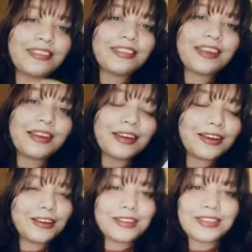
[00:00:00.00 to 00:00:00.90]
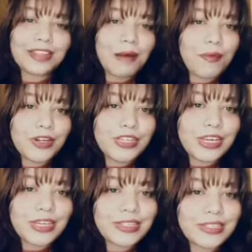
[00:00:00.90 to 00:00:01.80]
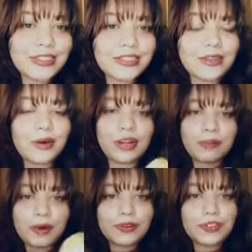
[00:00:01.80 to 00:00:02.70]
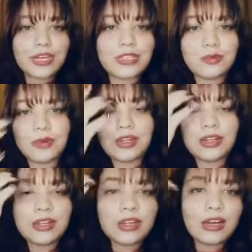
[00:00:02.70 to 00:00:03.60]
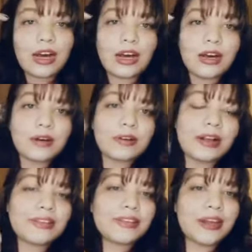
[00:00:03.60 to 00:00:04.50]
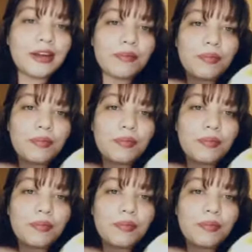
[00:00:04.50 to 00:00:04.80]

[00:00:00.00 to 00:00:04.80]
think summer days is all about jasmine. Rastay